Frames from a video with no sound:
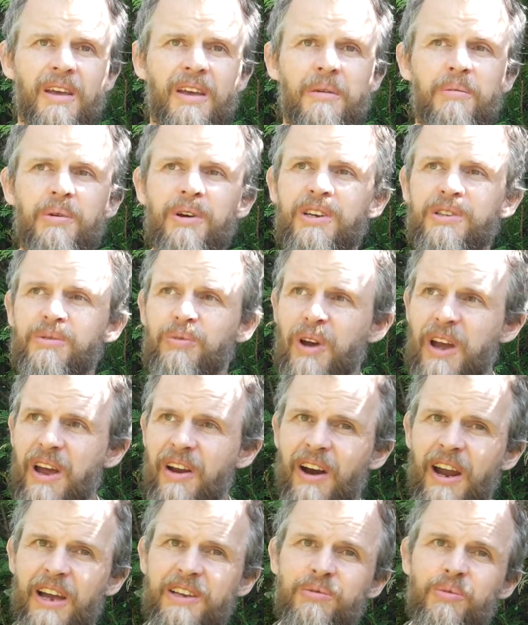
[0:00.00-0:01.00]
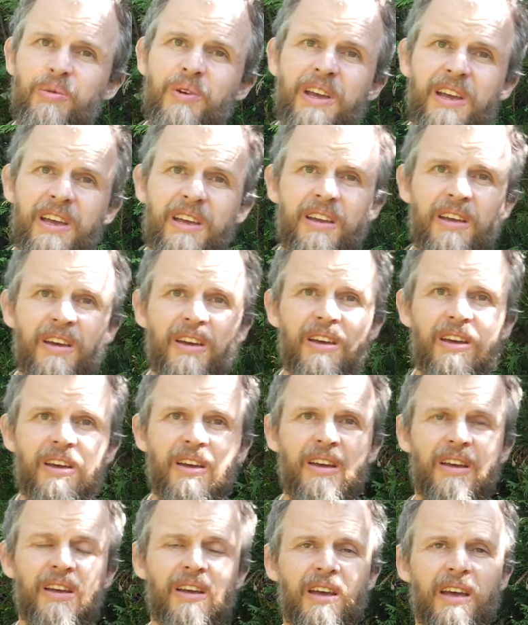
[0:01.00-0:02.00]
Because whereas we
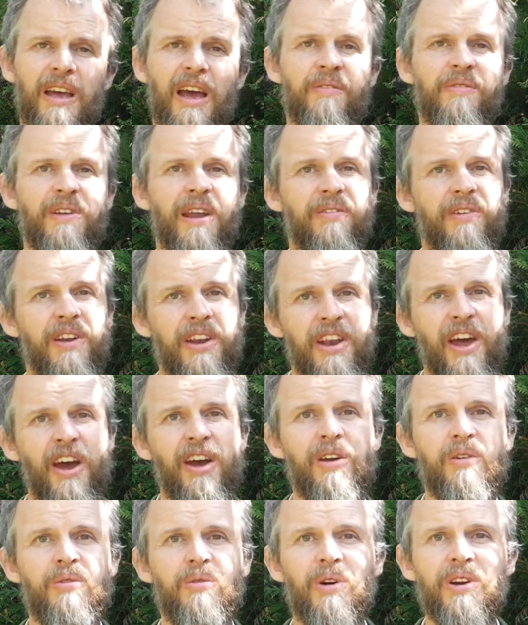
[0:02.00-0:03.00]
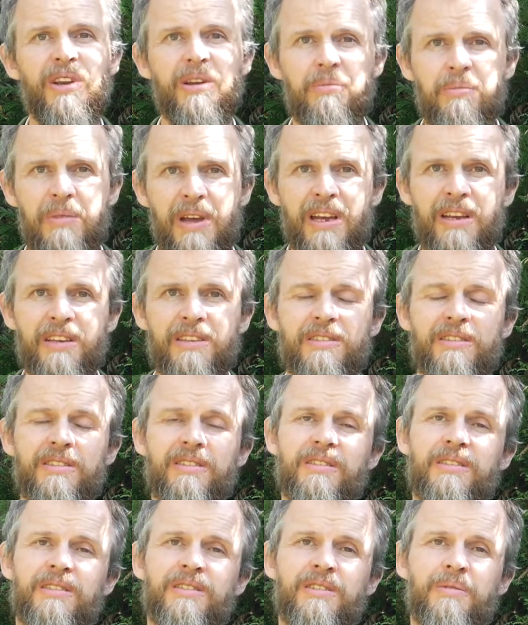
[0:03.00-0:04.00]
have never known what it means
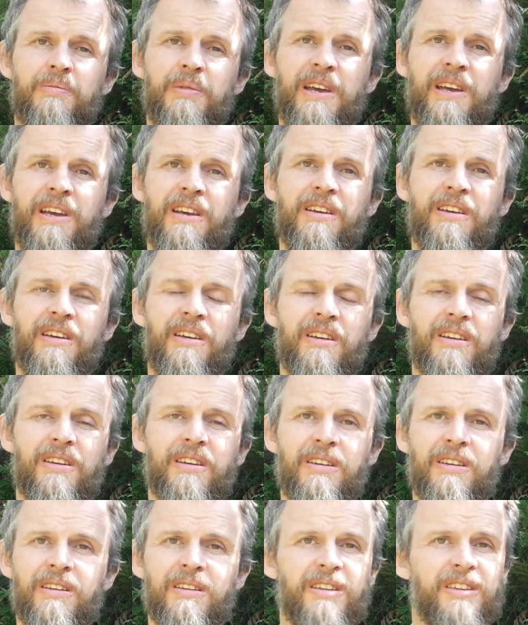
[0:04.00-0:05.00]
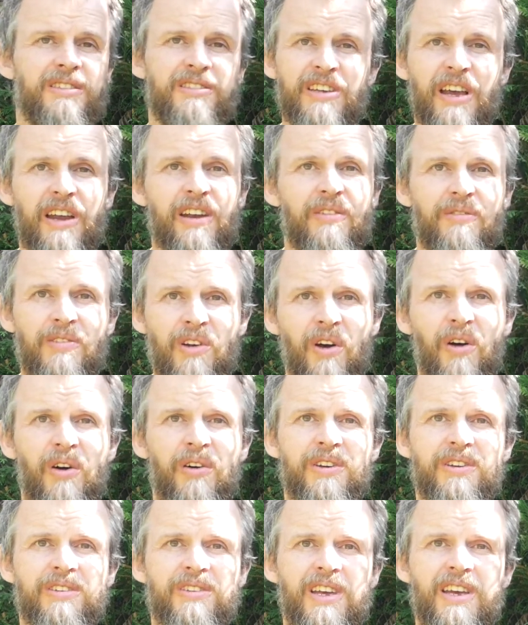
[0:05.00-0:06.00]
to be the Son of God
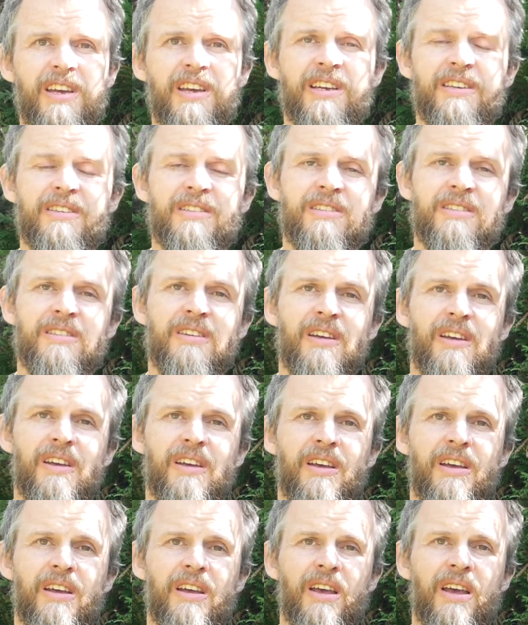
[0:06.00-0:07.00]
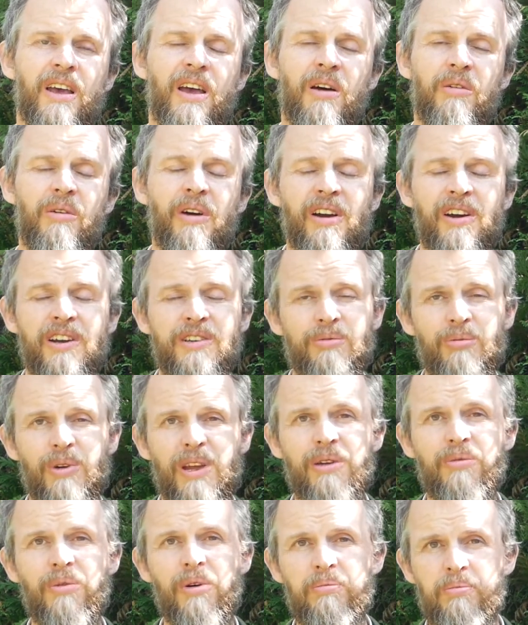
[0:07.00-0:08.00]
as he is, whereas we
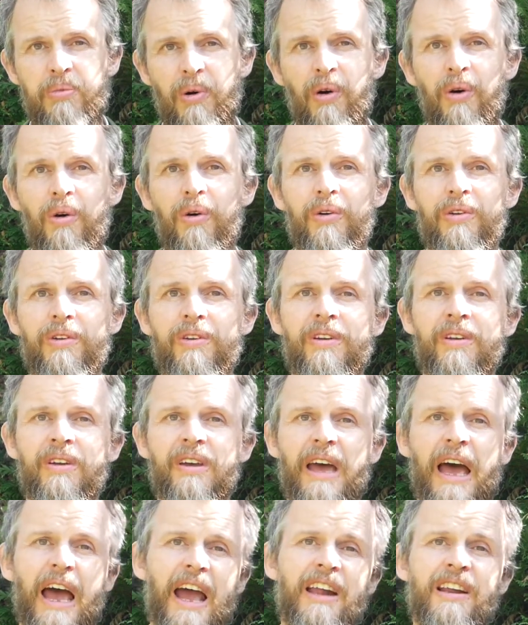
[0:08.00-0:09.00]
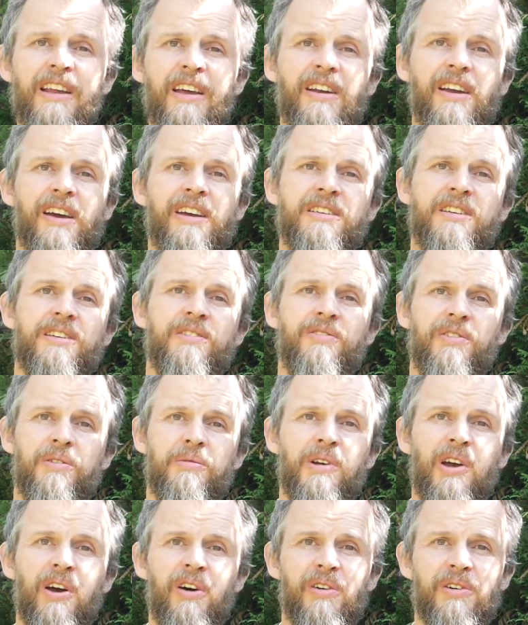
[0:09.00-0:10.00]
were born alienated from
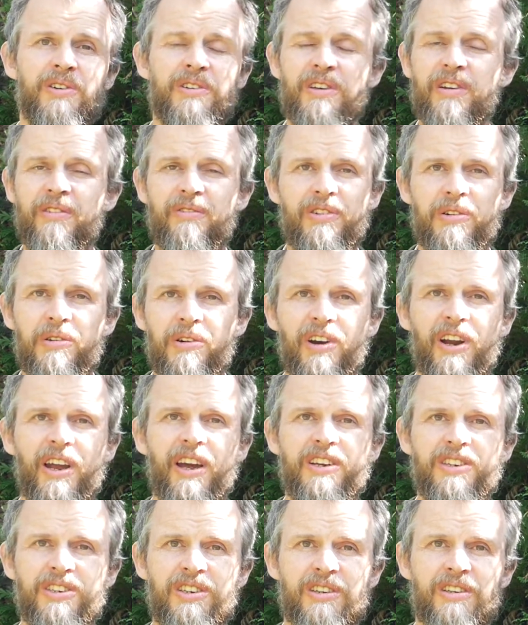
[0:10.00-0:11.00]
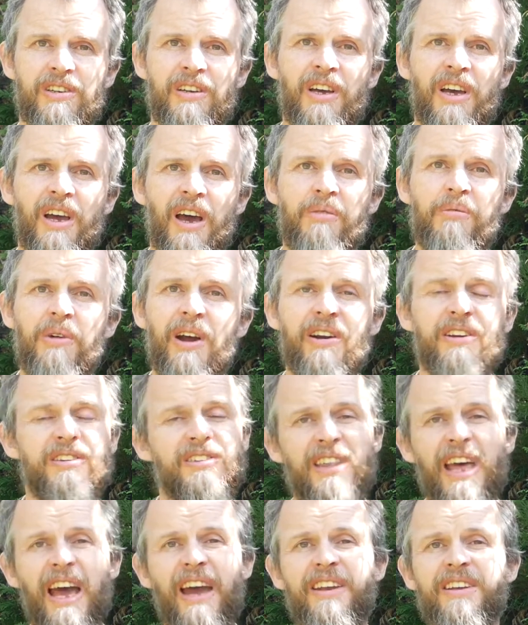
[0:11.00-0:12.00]
God and from creation, and whereas
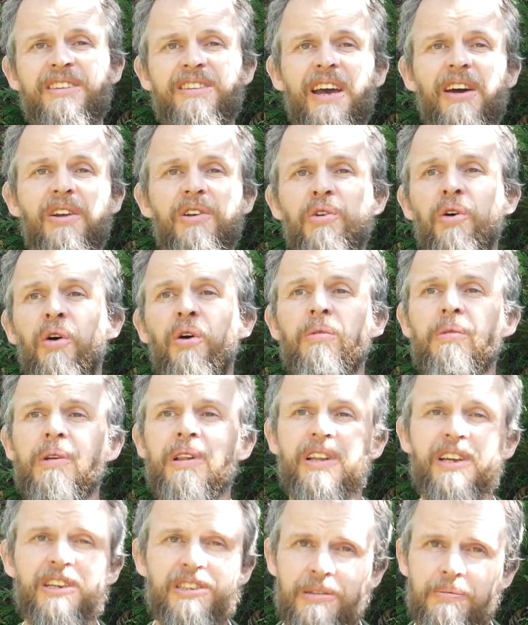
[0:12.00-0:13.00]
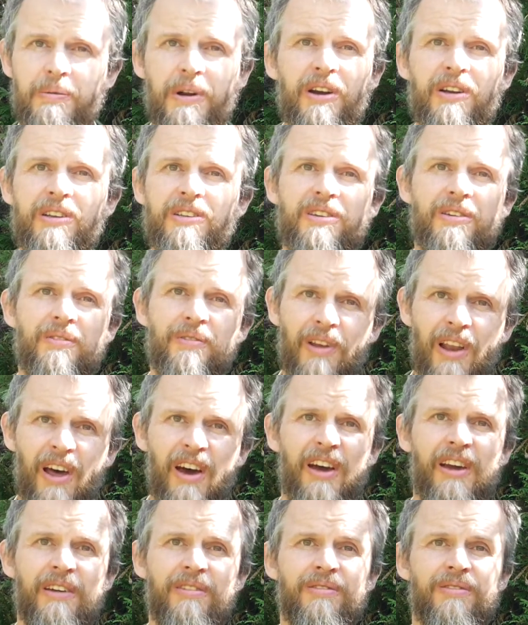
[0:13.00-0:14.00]
that is our normal experience of
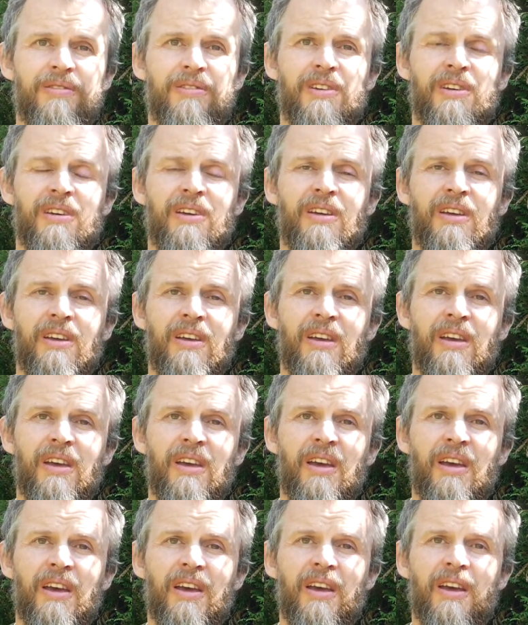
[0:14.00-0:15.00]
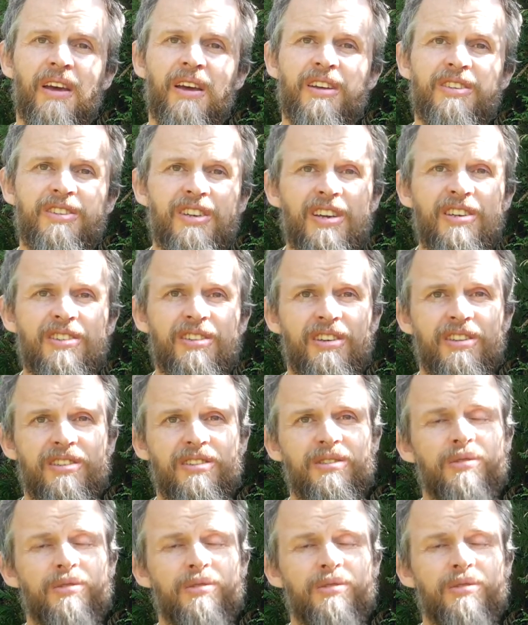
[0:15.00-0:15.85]
life, Jesus